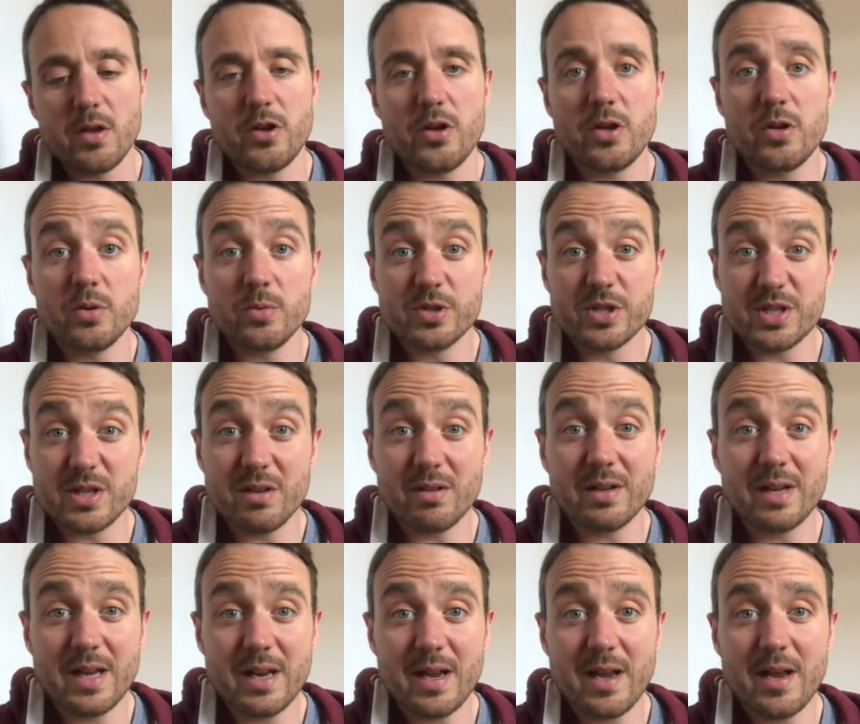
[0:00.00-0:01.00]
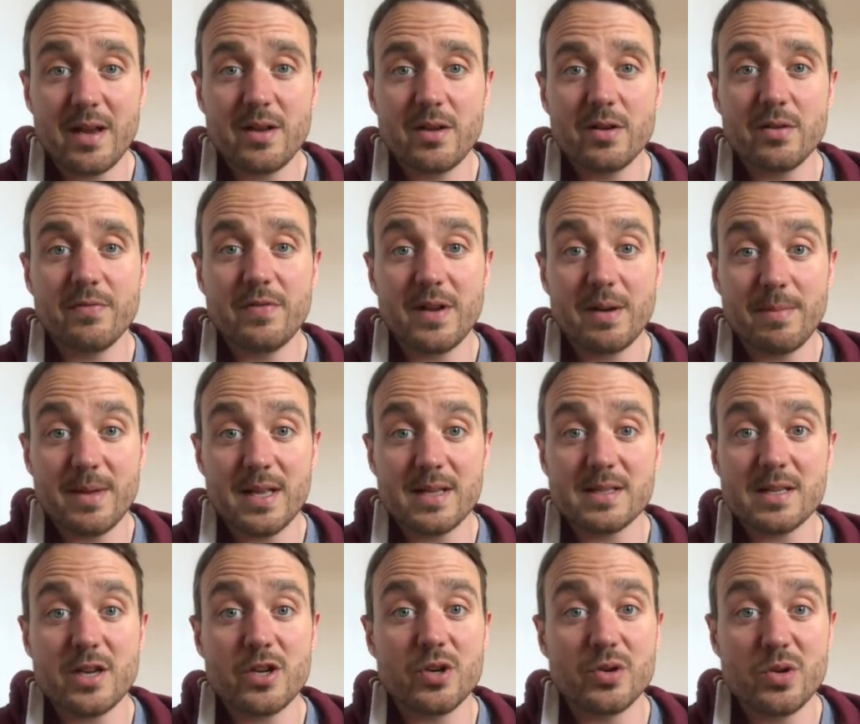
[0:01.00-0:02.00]
you're still getting your vitamins
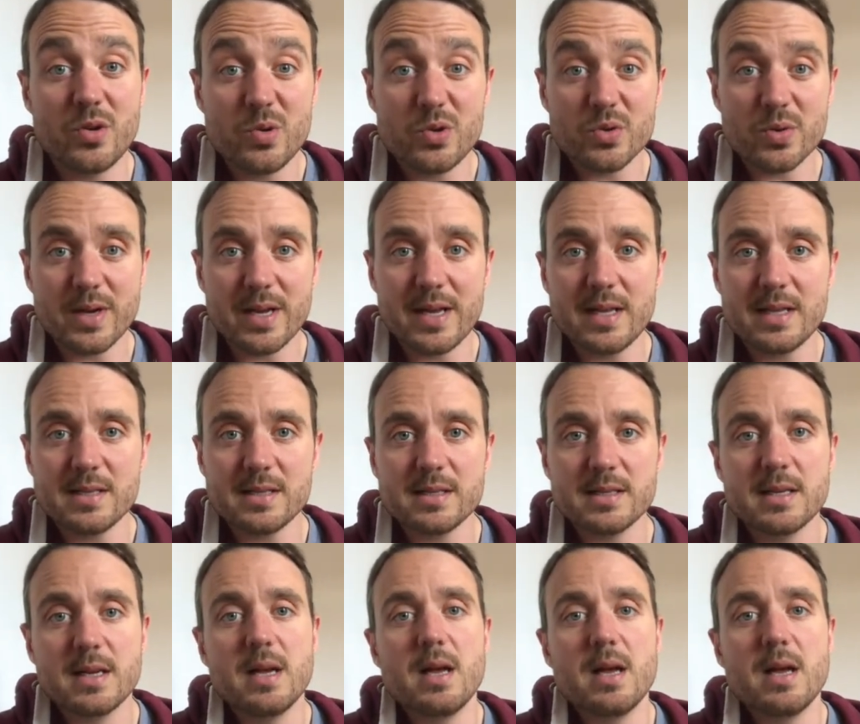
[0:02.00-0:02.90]
and your nutrients,